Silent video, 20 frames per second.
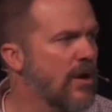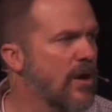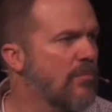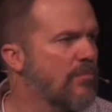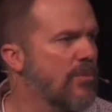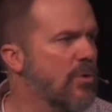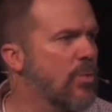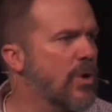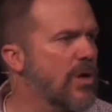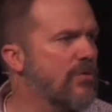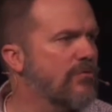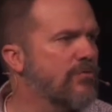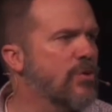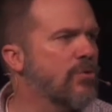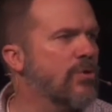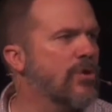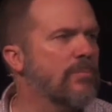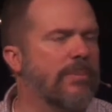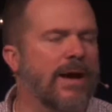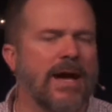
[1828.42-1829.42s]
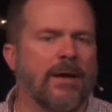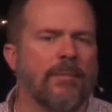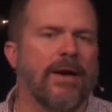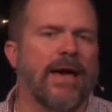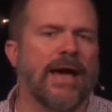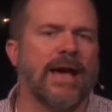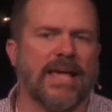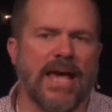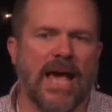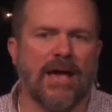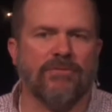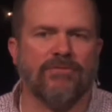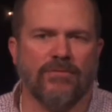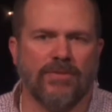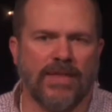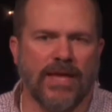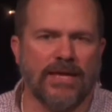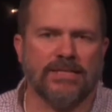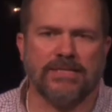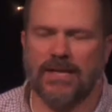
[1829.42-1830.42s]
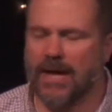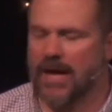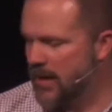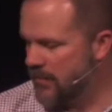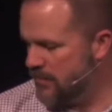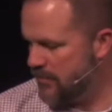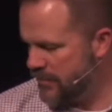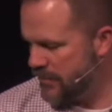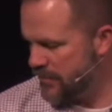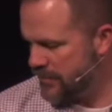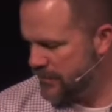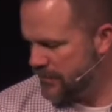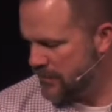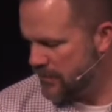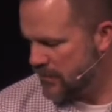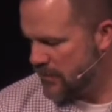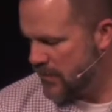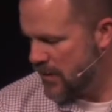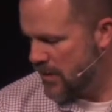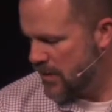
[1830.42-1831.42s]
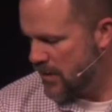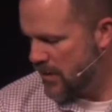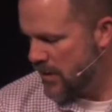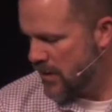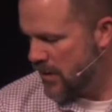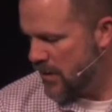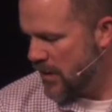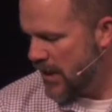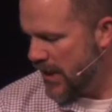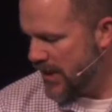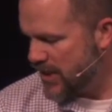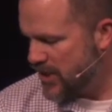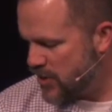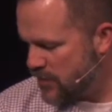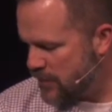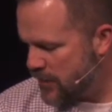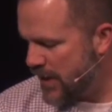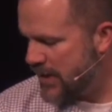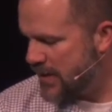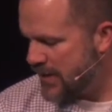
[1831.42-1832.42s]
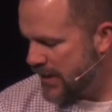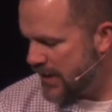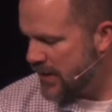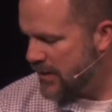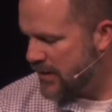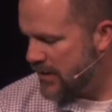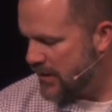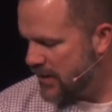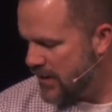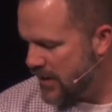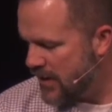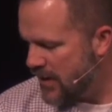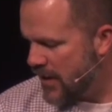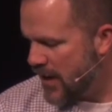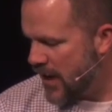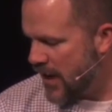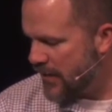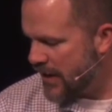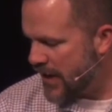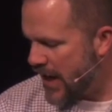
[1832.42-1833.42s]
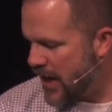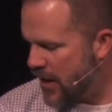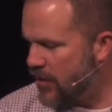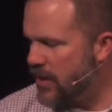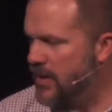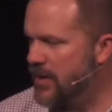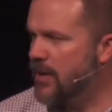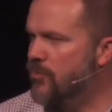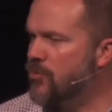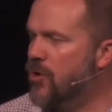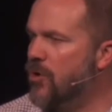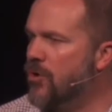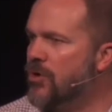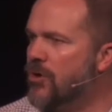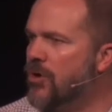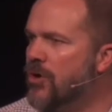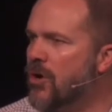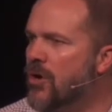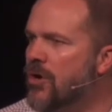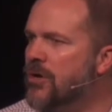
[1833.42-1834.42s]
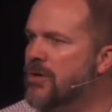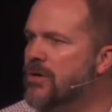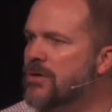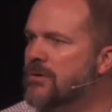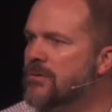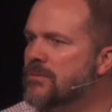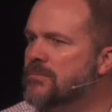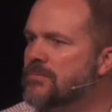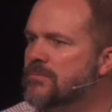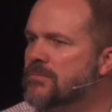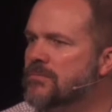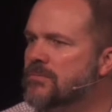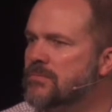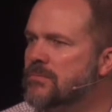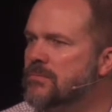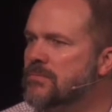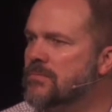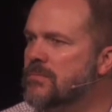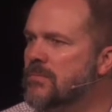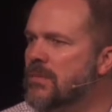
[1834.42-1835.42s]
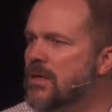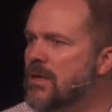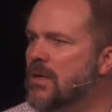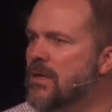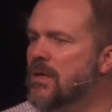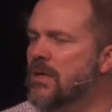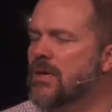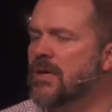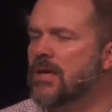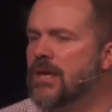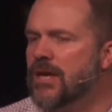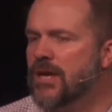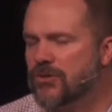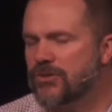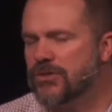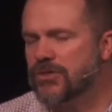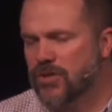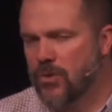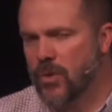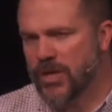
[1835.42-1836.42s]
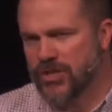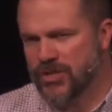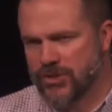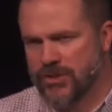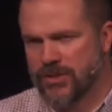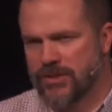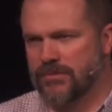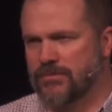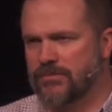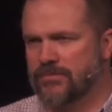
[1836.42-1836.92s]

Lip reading: But what if you were to buy back half of that time and spent it on the area that broke your heart? Here's the question.